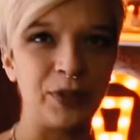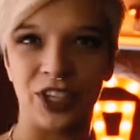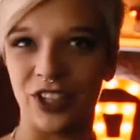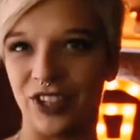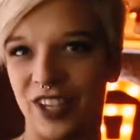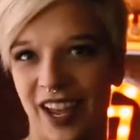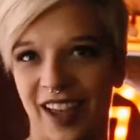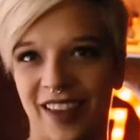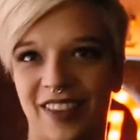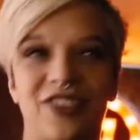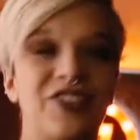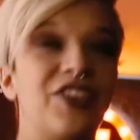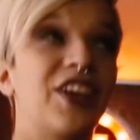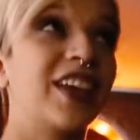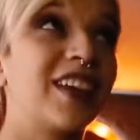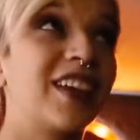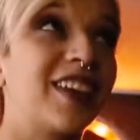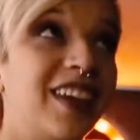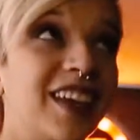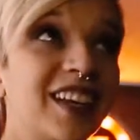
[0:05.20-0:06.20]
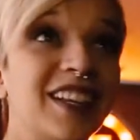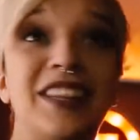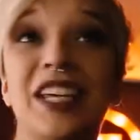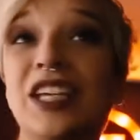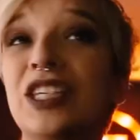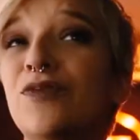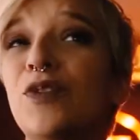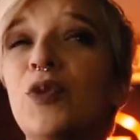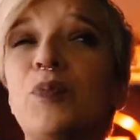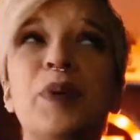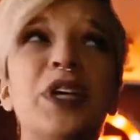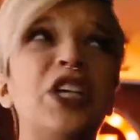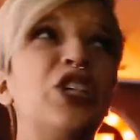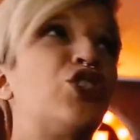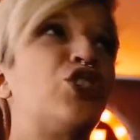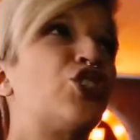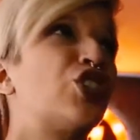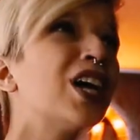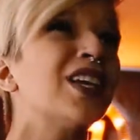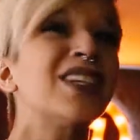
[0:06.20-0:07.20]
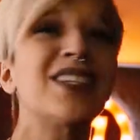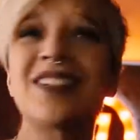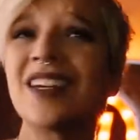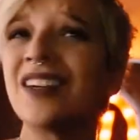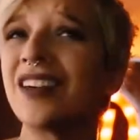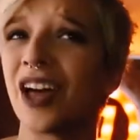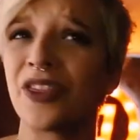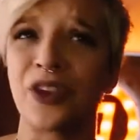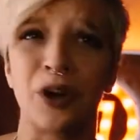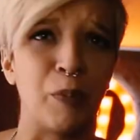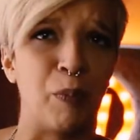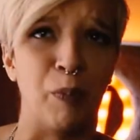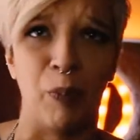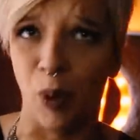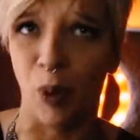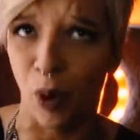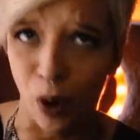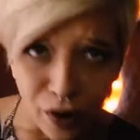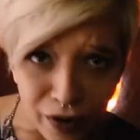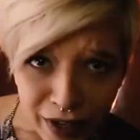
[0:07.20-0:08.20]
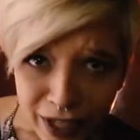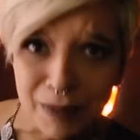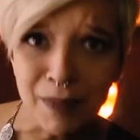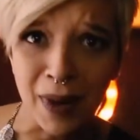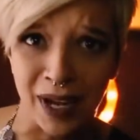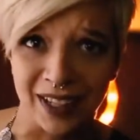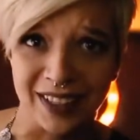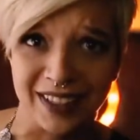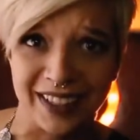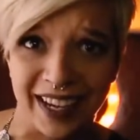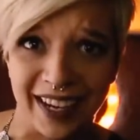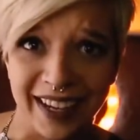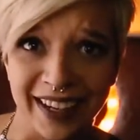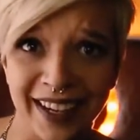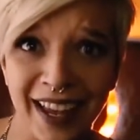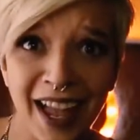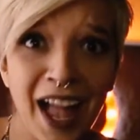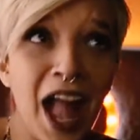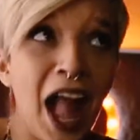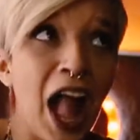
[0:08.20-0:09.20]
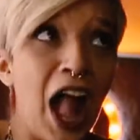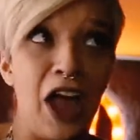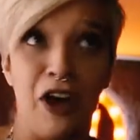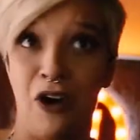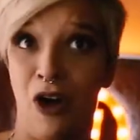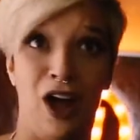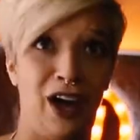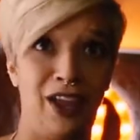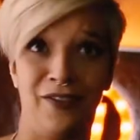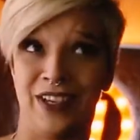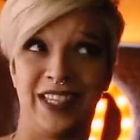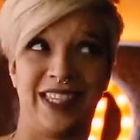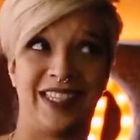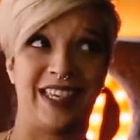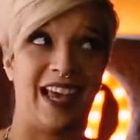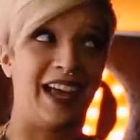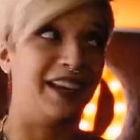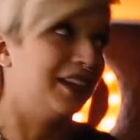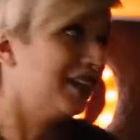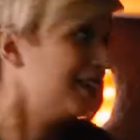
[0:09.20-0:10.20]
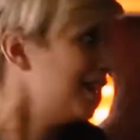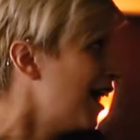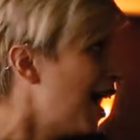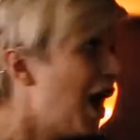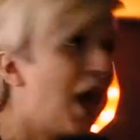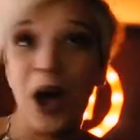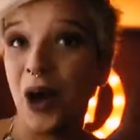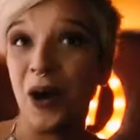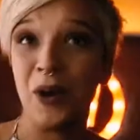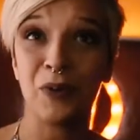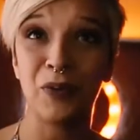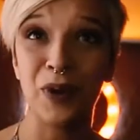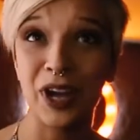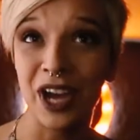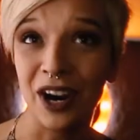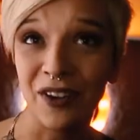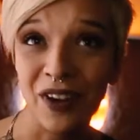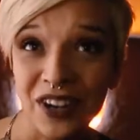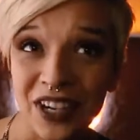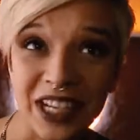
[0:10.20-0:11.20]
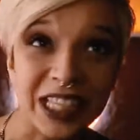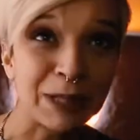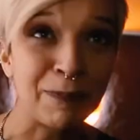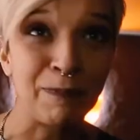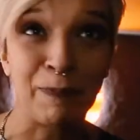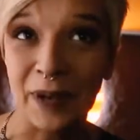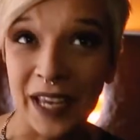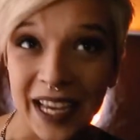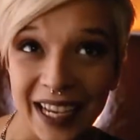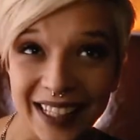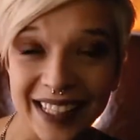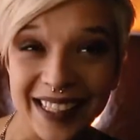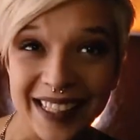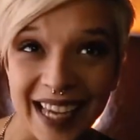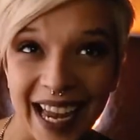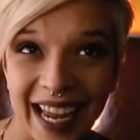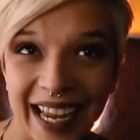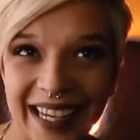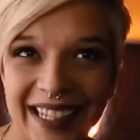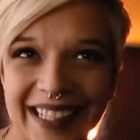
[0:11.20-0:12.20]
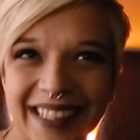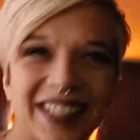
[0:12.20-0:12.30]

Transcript: today thinking this will be just another boring Monday, and all of a sudden, we are on a speed date.